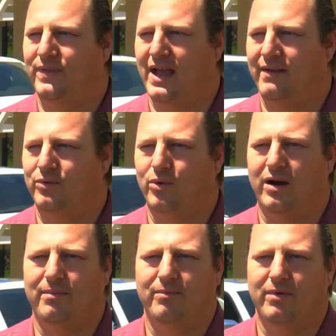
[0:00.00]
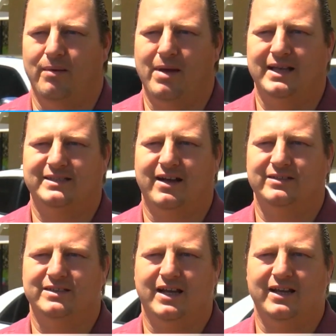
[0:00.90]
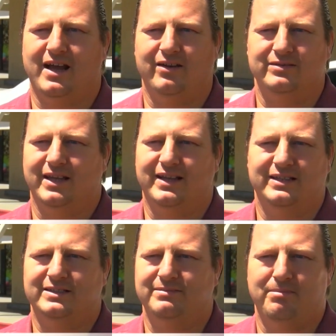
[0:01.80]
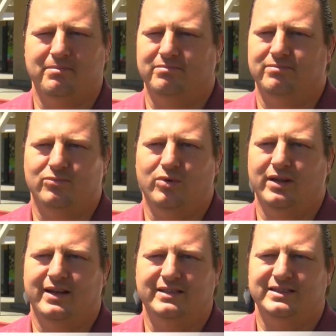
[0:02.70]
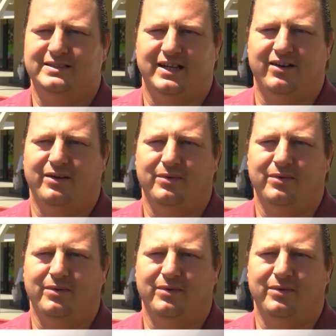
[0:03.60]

They have to wear a mask outside. I don't think it's really necessary,